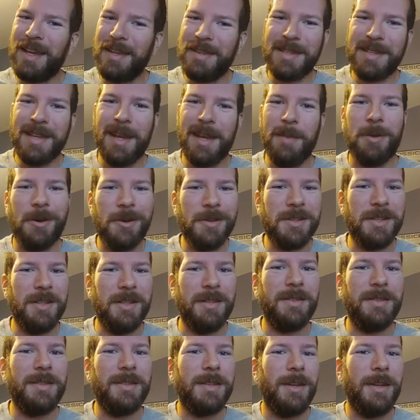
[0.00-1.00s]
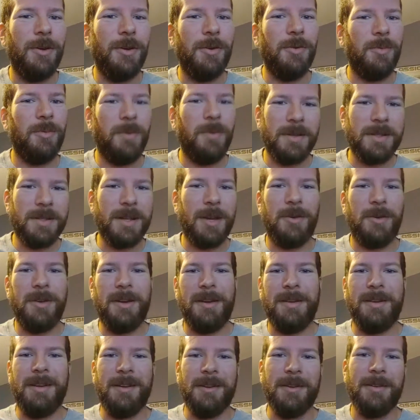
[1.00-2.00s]
not the same person. So what's going
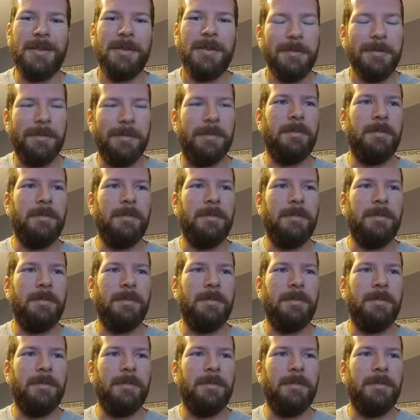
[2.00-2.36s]
on here?